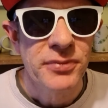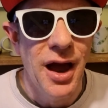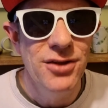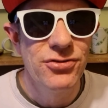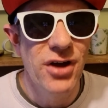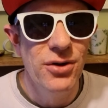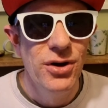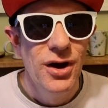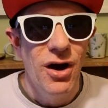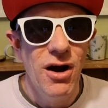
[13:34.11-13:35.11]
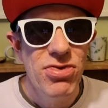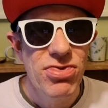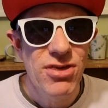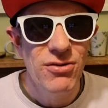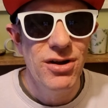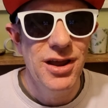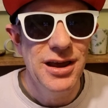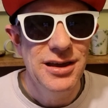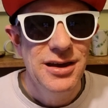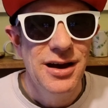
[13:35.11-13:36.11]
And so I
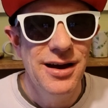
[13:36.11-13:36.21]
thoroughly